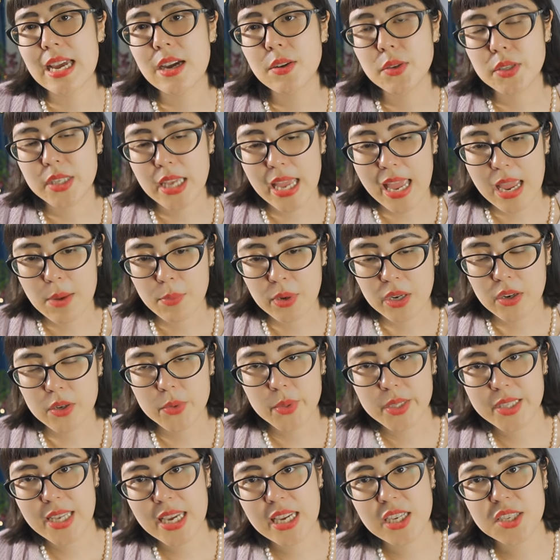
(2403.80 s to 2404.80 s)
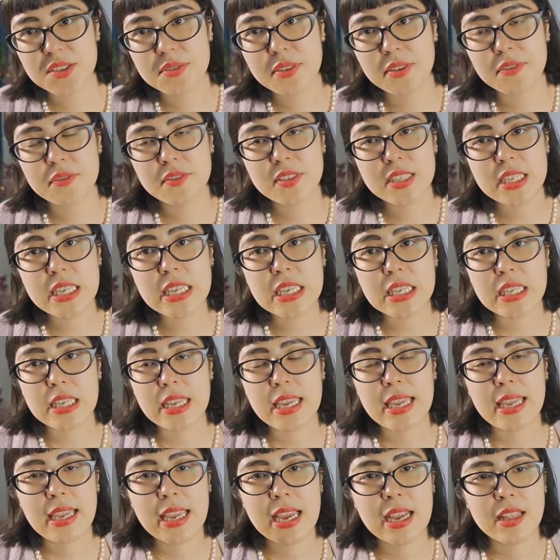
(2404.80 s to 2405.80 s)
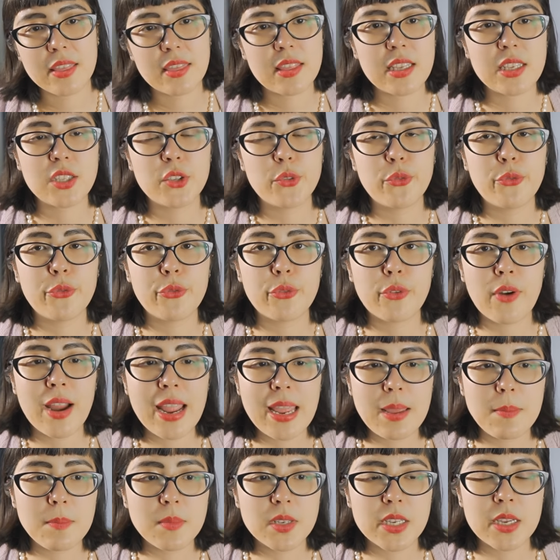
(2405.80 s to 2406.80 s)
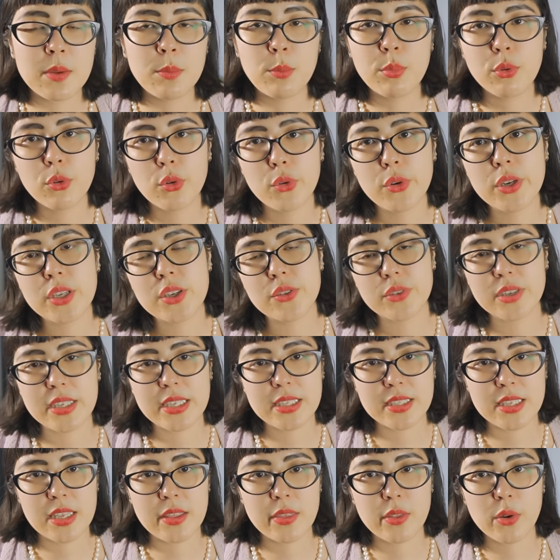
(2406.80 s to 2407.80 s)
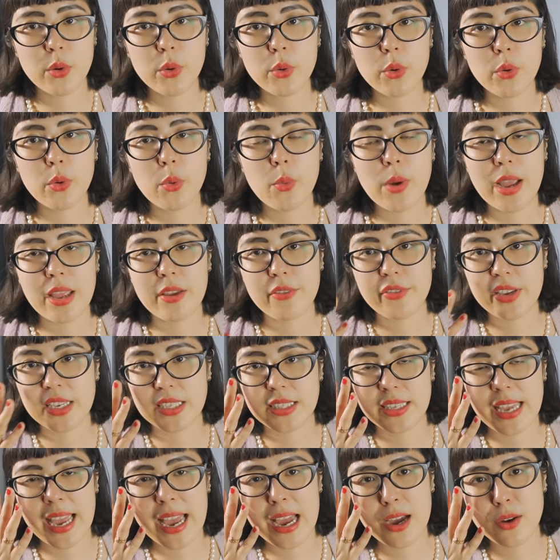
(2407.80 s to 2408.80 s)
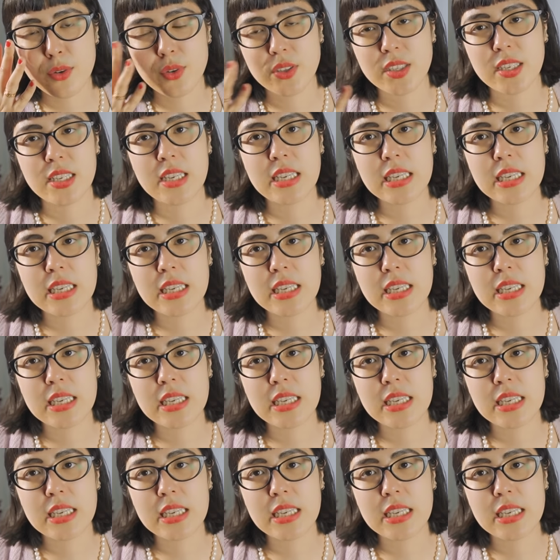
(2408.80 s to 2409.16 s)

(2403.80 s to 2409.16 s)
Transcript: his house when I was age 15, he had these framed embroideries in the hallway of his house.